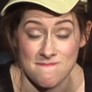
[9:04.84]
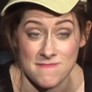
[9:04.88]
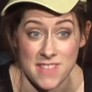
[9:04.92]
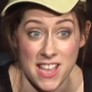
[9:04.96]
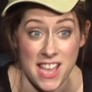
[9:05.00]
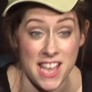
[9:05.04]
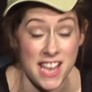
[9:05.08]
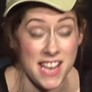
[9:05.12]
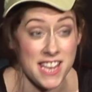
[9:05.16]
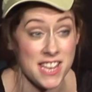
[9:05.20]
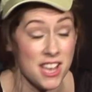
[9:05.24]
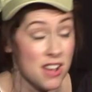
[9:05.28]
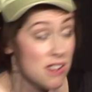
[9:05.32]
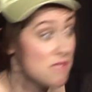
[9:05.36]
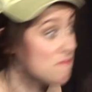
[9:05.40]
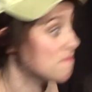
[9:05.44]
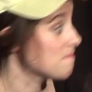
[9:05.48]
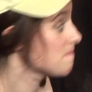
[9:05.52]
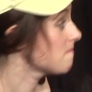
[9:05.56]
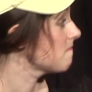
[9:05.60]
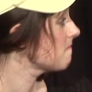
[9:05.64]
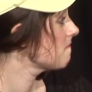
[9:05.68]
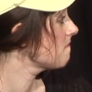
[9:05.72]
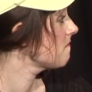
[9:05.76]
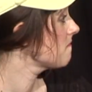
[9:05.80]
Hey,
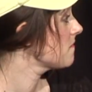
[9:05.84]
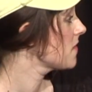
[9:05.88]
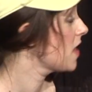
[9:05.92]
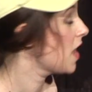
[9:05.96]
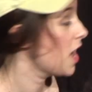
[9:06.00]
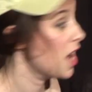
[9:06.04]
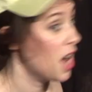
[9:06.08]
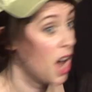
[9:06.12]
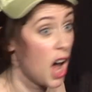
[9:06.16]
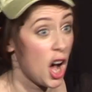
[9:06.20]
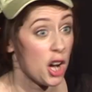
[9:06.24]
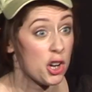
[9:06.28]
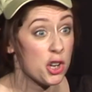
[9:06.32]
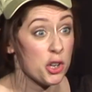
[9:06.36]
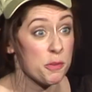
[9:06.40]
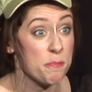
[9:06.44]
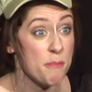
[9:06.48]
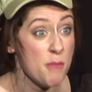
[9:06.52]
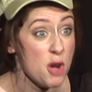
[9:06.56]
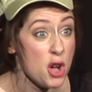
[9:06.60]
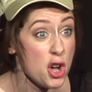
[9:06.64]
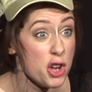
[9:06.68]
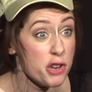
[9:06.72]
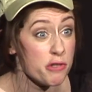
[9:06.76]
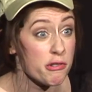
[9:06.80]
I could
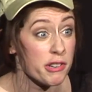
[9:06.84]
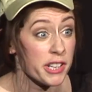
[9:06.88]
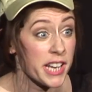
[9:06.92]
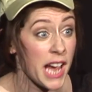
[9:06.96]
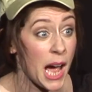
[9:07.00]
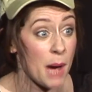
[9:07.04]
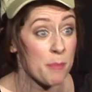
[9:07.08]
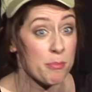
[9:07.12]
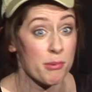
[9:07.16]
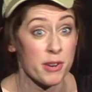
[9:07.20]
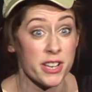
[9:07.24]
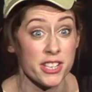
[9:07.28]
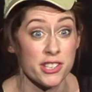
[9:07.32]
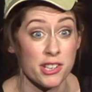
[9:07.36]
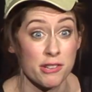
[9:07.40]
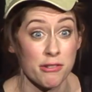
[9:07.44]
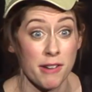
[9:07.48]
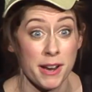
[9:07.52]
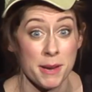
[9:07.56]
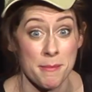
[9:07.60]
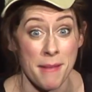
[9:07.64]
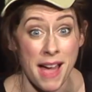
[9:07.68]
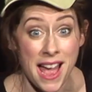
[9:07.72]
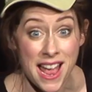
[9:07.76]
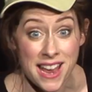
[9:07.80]
murder a Cadbury's
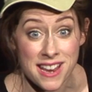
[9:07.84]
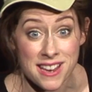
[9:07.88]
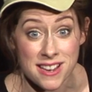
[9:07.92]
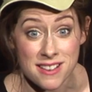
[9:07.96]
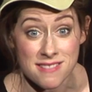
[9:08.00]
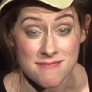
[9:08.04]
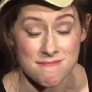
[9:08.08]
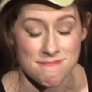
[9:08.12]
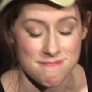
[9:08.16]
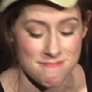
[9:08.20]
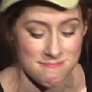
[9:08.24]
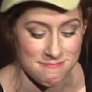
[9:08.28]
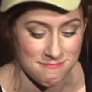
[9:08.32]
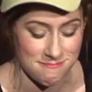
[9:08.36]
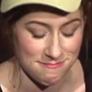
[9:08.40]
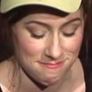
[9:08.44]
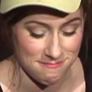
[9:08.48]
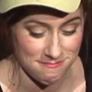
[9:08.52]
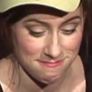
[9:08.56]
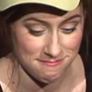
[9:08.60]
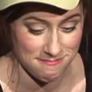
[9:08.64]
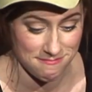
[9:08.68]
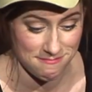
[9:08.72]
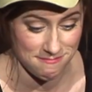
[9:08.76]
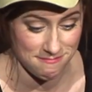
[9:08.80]
cream egg.
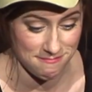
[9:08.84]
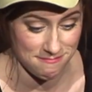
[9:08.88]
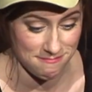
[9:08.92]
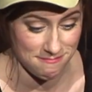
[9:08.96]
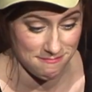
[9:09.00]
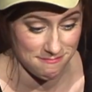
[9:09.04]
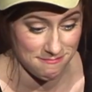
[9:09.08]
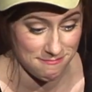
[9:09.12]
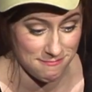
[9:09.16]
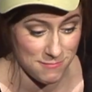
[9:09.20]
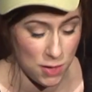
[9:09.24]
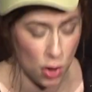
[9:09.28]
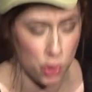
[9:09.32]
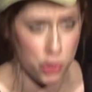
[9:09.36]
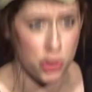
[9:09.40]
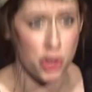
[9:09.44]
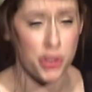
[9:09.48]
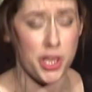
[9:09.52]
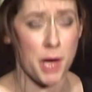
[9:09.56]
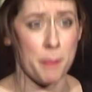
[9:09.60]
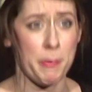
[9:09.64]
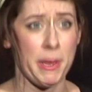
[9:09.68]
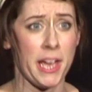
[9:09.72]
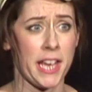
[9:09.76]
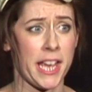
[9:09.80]
Or should
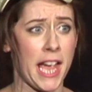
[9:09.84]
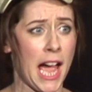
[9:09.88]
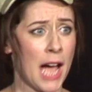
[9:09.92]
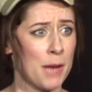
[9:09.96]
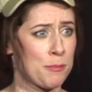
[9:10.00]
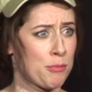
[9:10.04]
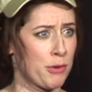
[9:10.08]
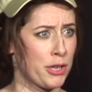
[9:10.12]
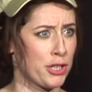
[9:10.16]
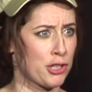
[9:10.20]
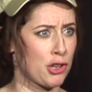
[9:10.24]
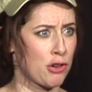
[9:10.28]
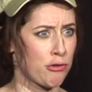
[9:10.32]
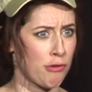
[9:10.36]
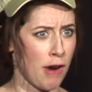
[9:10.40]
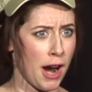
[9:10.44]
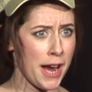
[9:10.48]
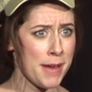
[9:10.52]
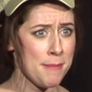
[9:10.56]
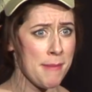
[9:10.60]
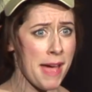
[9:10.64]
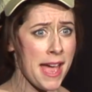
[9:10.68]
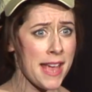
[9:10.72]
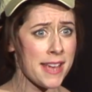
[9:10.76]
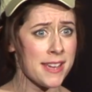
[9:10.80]
that be a Cadbury's
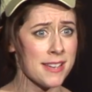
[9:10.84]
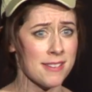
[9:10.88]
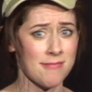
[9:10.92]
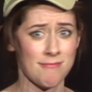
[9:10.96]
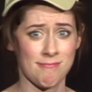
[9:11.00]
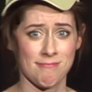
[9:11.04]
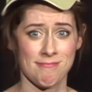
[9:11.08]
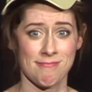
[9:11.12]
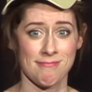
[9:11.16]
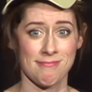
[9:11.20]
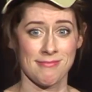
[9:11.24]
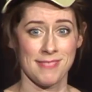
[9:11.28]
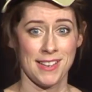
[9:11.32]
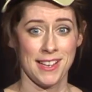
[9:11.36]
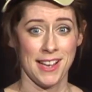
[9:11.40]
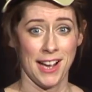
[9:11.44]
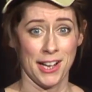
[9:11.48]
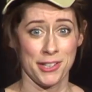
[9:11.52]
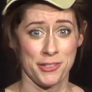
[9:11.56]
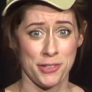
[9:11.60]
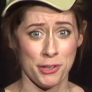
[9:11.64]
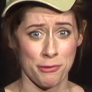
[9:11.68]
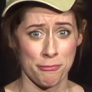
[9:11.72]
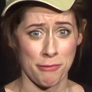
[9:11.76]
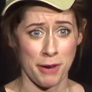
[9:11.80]
crime egg? A
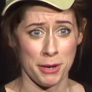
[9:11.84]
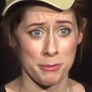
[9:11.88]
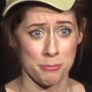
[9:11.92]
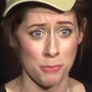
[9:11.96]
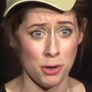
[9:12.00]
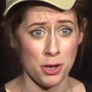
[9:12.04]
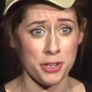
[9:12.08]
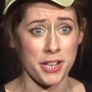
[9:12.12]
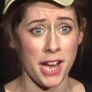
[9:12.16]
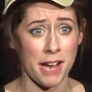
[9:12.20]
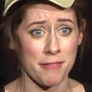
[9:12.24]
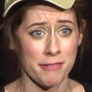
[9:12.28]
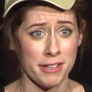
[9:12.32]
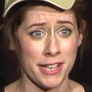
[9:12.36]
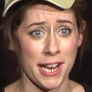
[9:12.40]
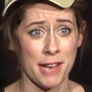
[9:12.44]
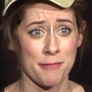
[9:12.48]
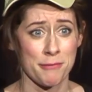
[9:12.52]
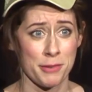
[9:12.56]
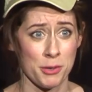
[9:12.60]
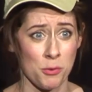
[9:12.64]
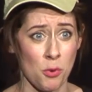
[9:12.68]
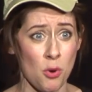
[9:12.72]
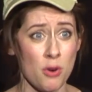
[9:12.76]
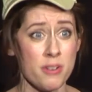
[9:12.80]
different murder in
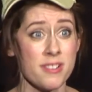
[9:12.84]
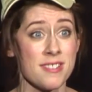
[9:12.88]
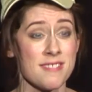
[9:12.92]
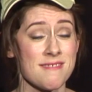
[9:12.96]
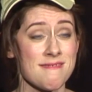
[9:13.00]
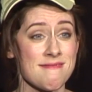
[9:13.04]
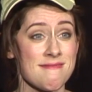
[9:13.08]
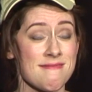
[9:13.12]
every one.